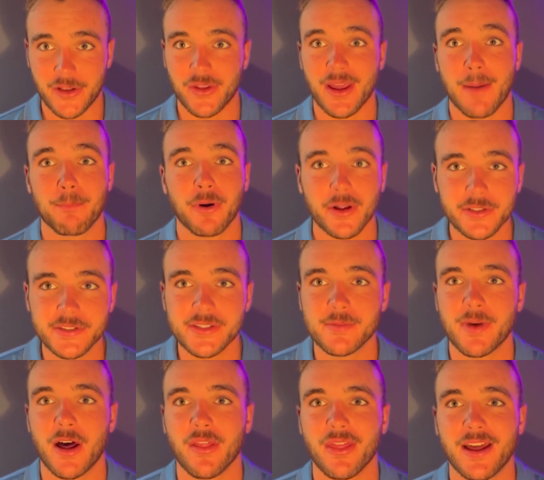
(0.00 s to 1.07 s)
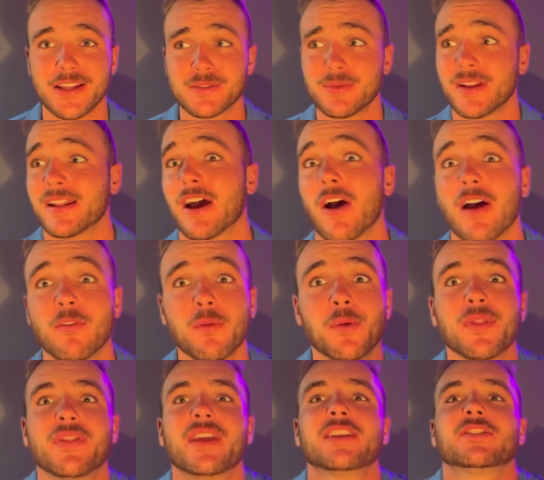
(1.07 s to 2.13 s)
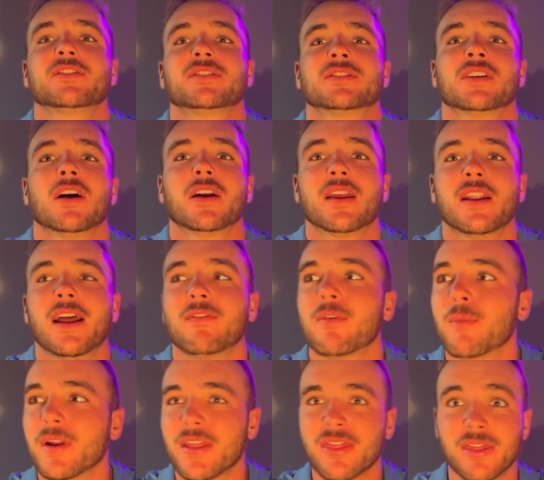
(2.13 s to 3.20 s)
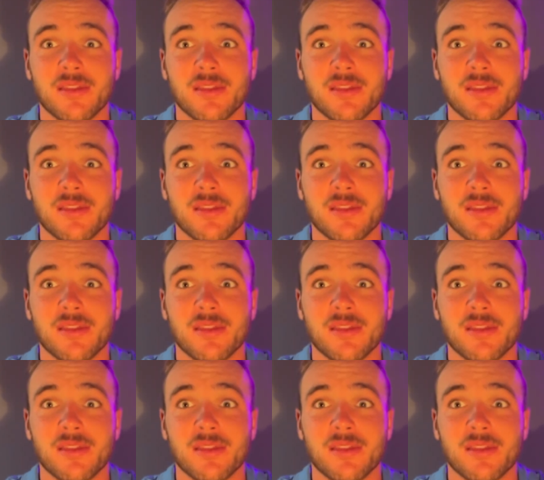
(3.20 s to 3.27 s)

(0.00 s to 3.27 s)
You got punched in the mouth last week. Now everyone thinks you're sucking. Everybody,